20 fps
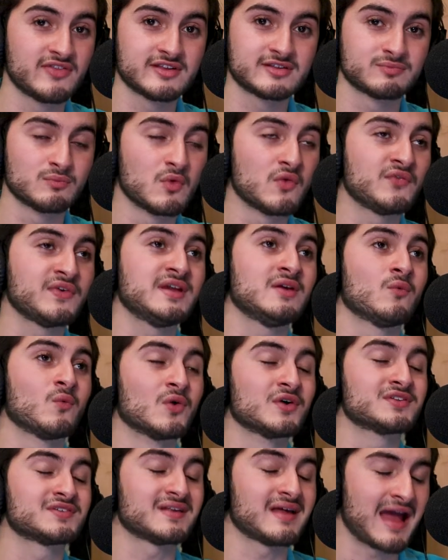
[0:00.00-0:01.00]
this movie
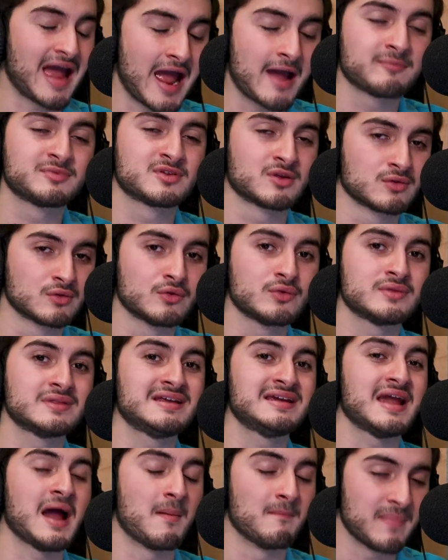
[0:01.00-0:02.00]
was
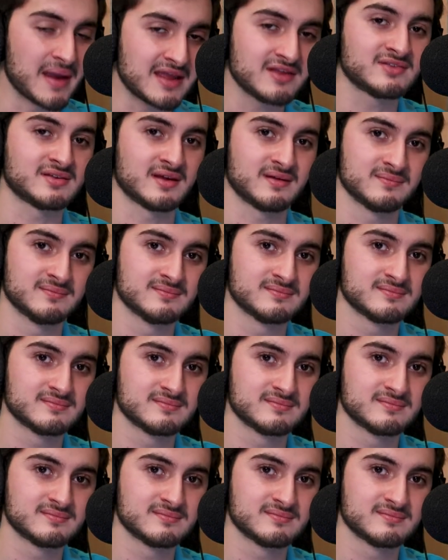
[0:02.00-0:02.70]
absolutely amazing.